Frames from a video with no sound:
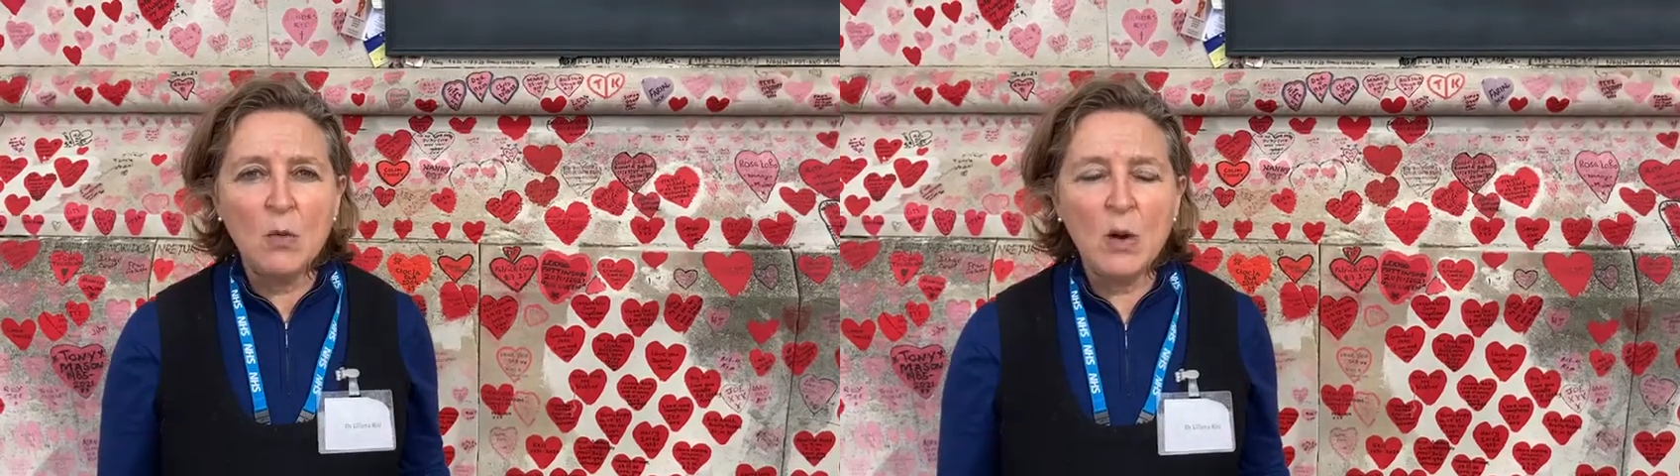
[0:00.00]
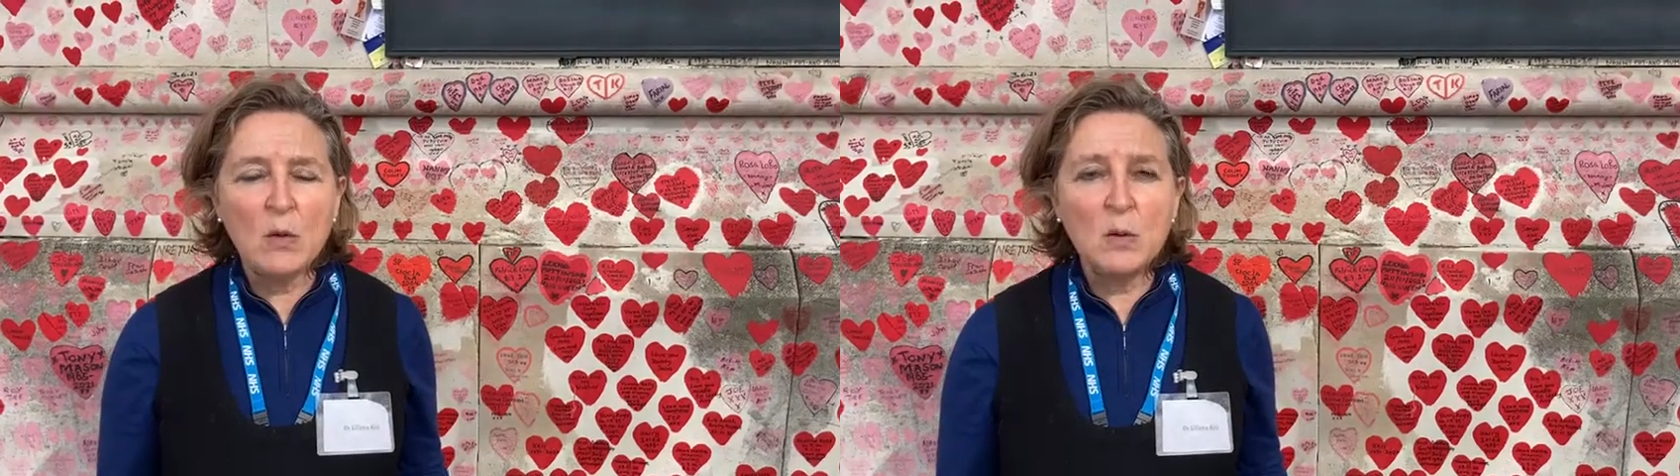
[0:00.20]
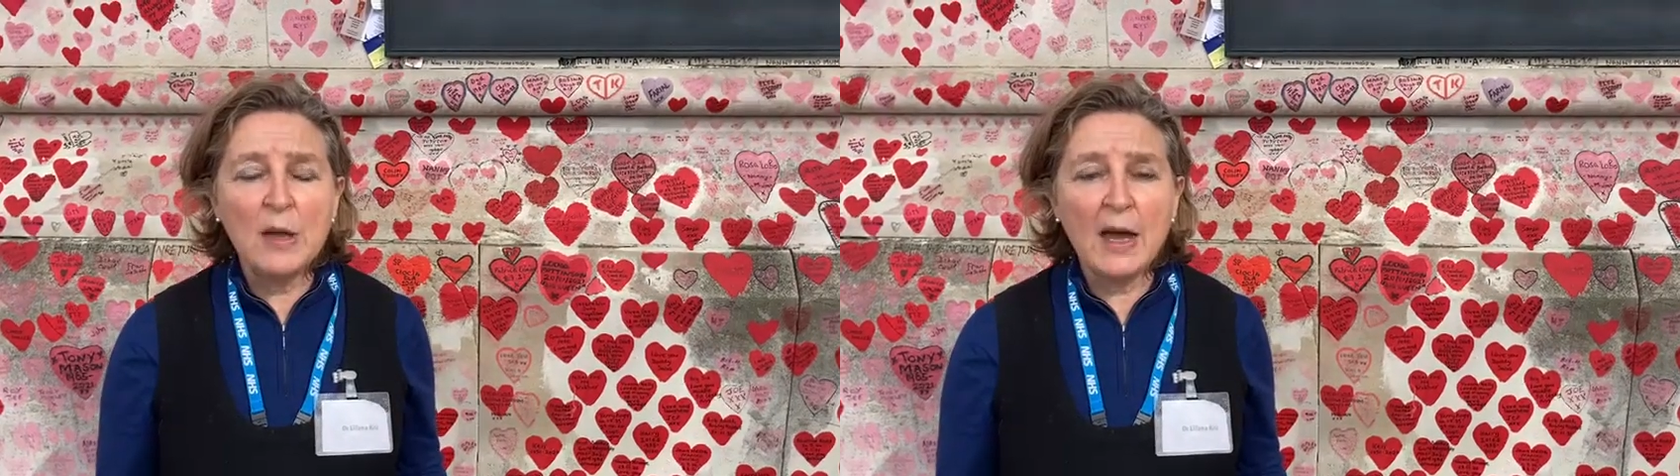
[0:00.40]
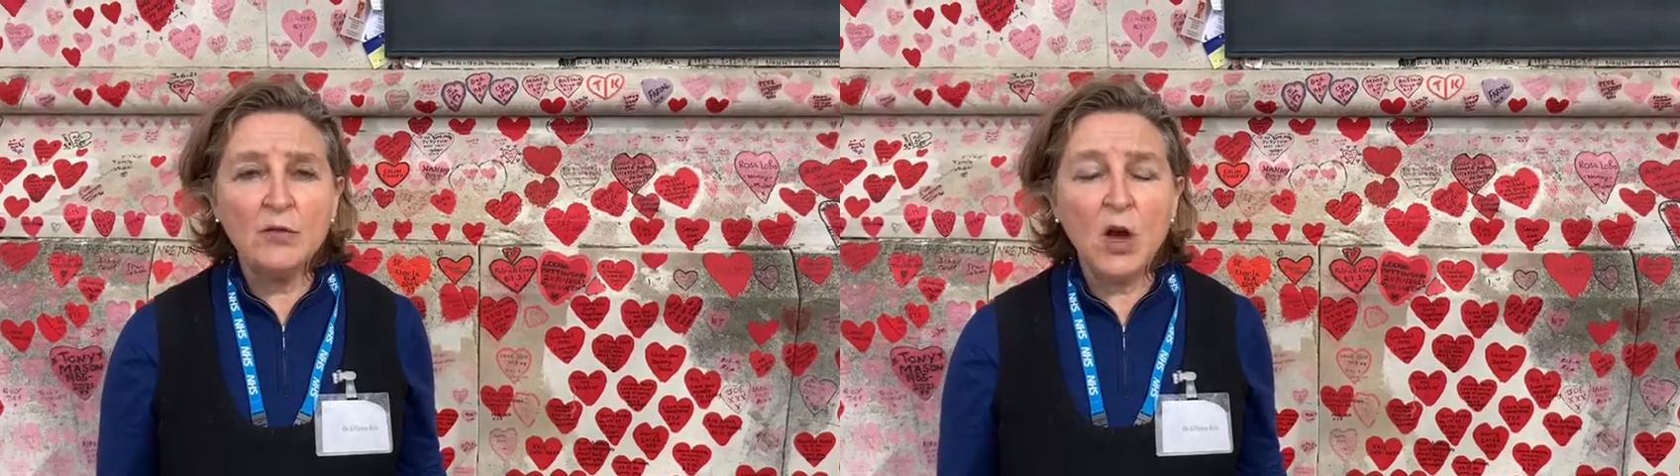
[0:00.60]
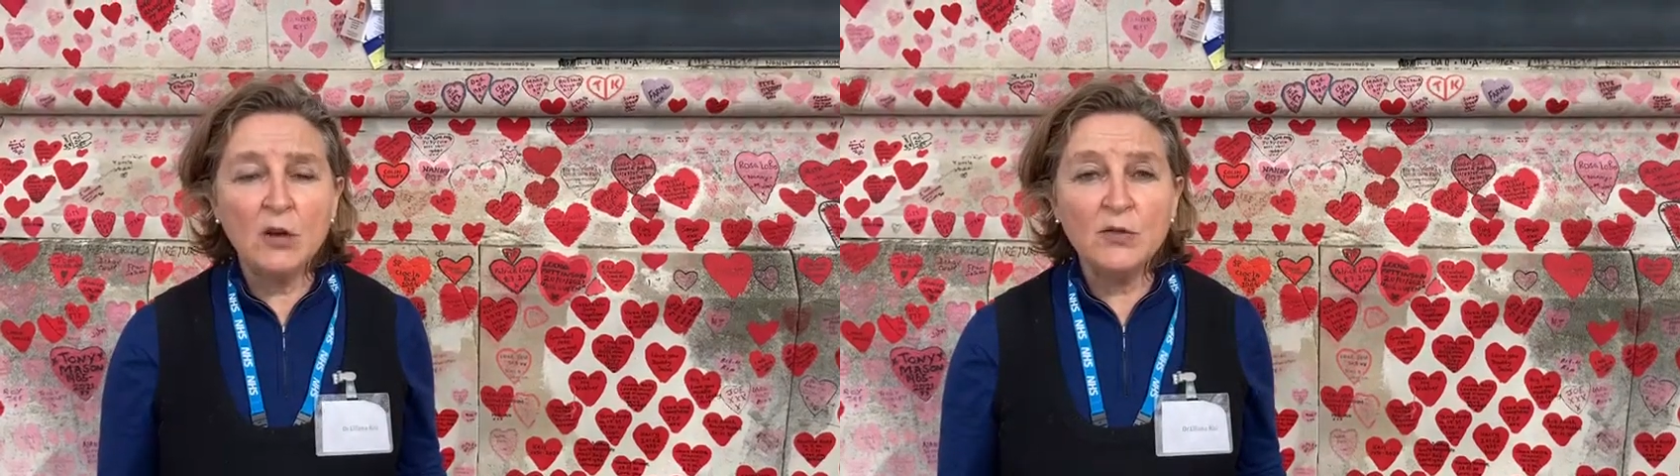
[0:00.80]
where we will have
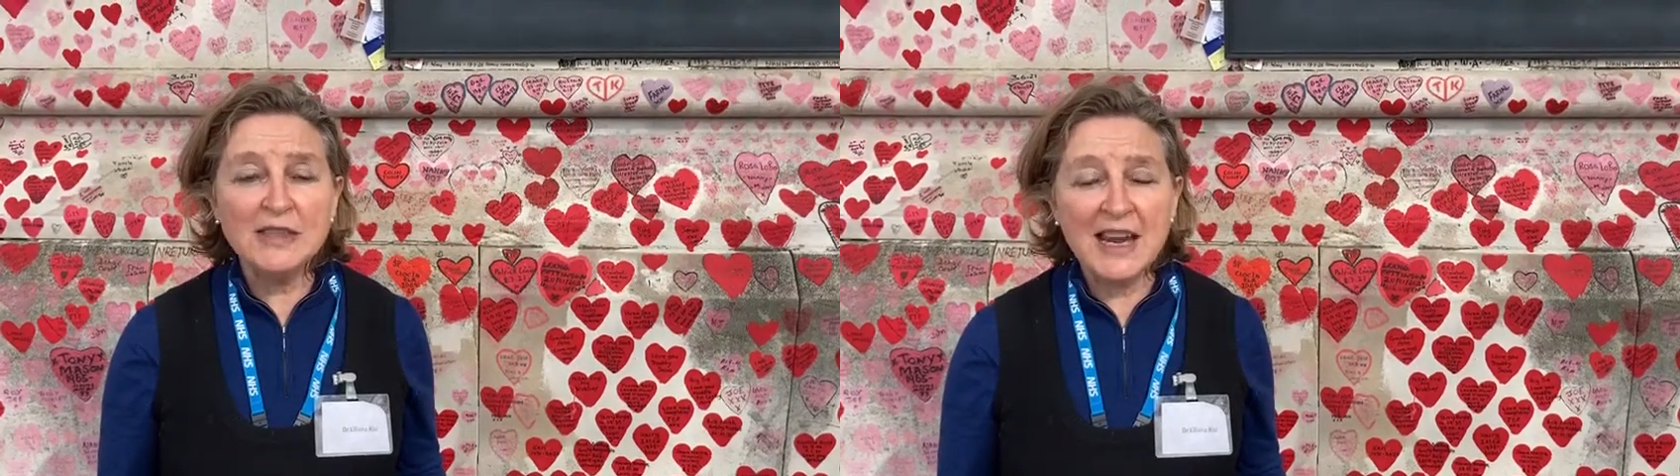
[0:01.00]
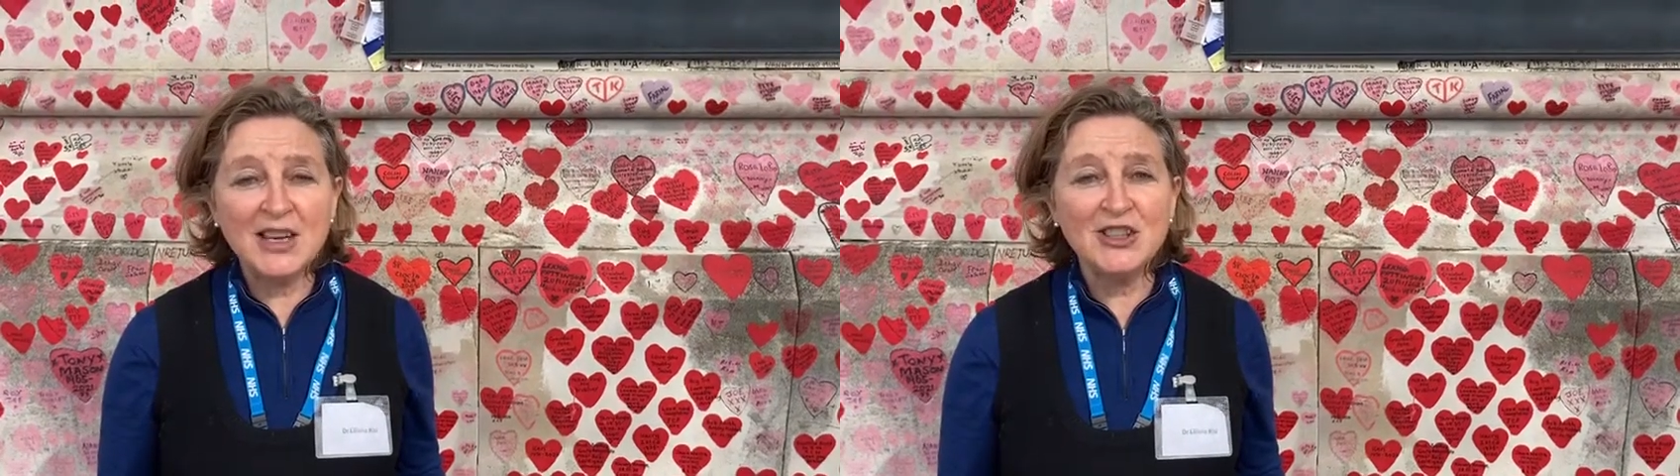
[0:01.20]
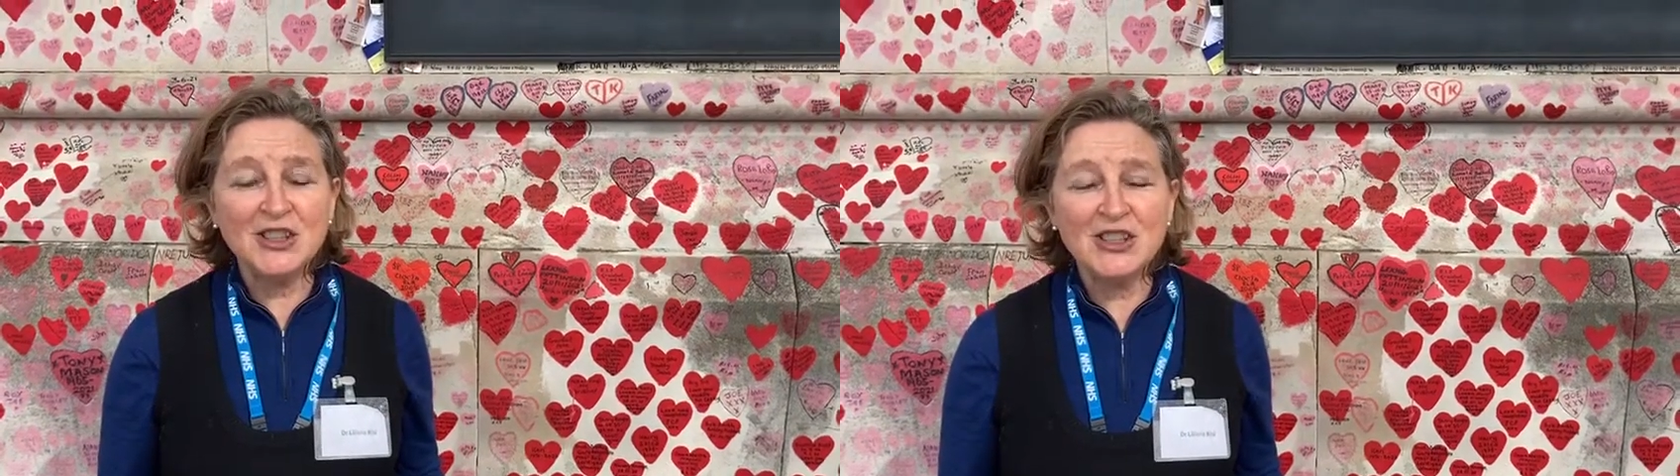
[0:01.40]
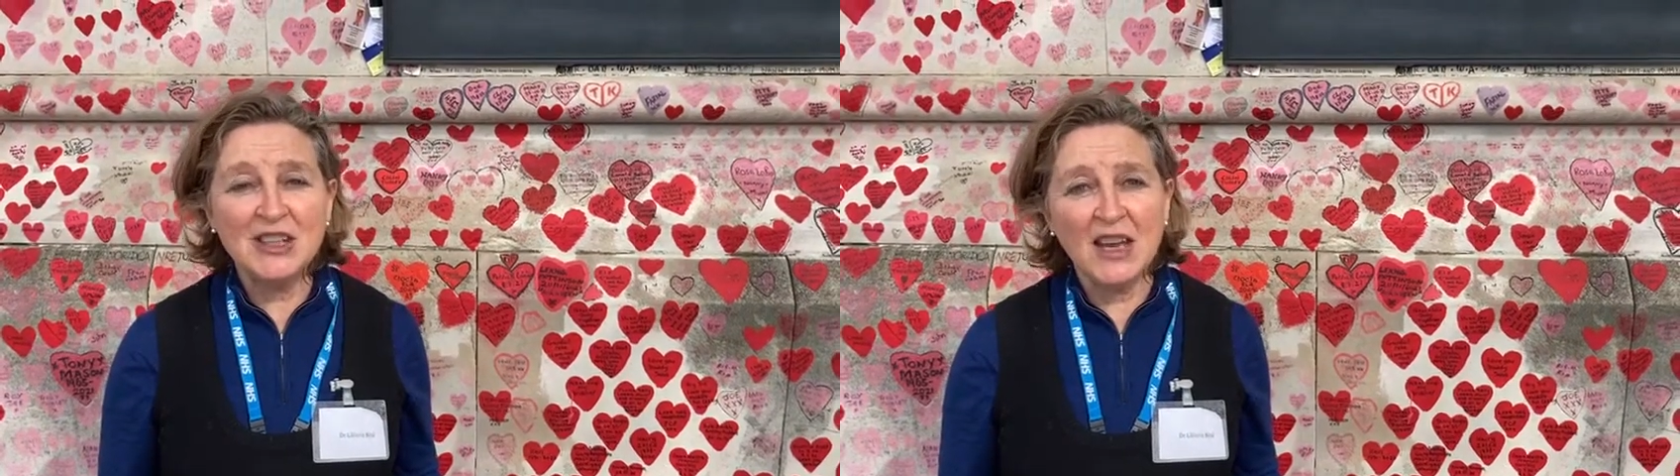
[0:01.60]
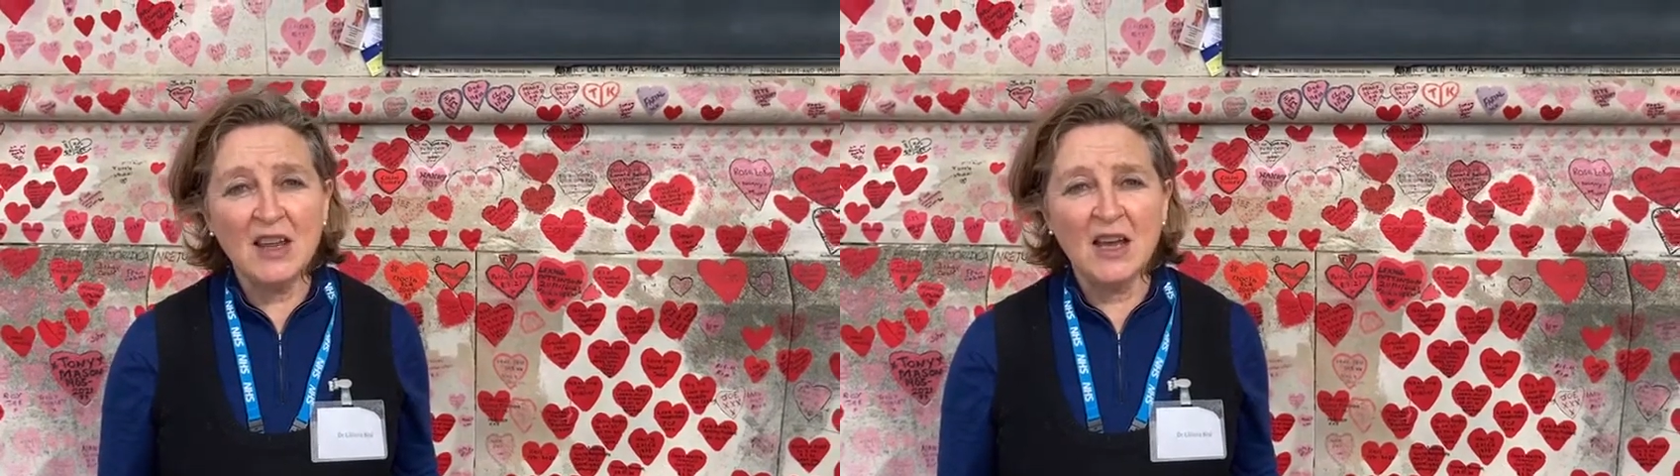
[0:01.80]
conversations
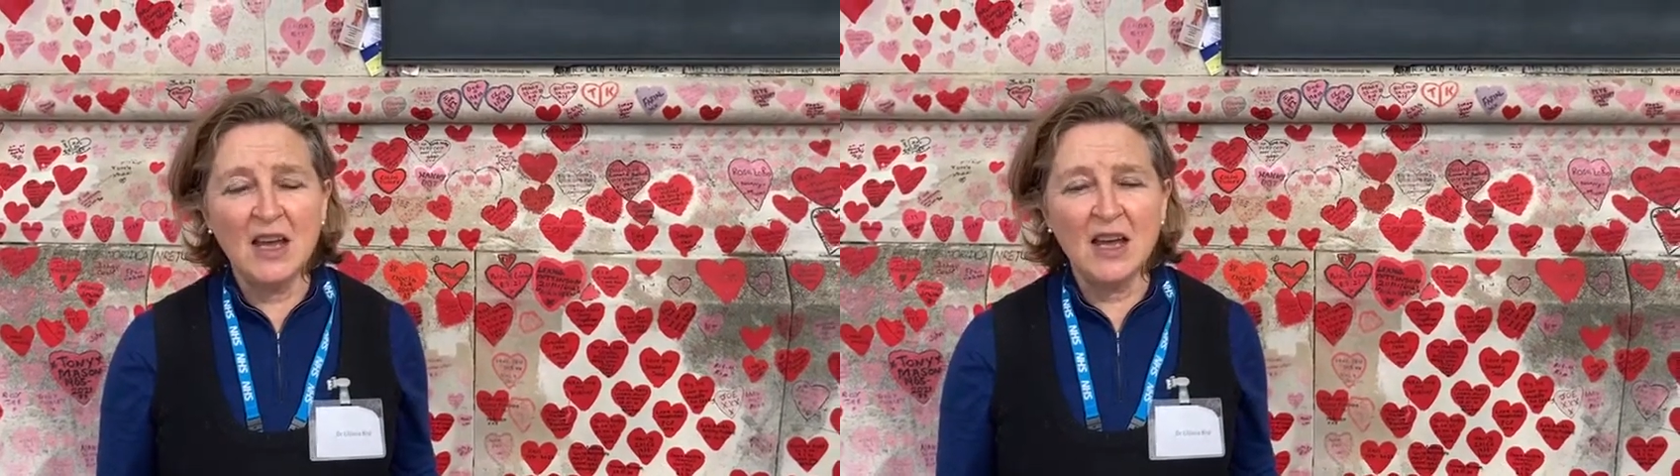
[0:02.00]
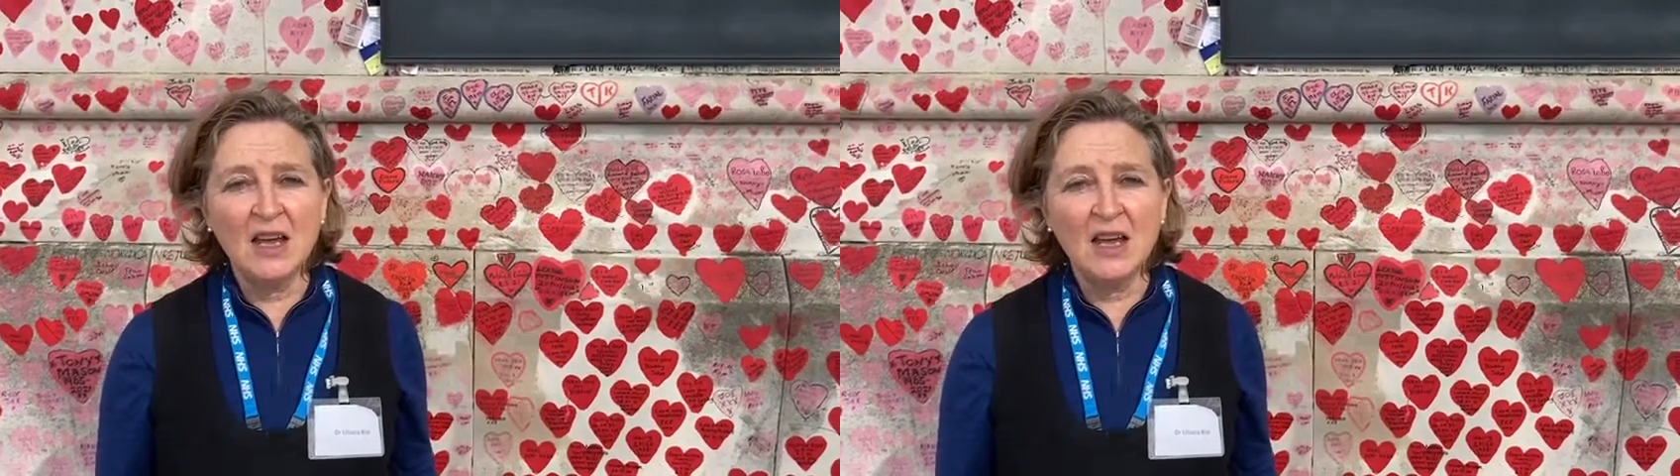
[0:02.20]
together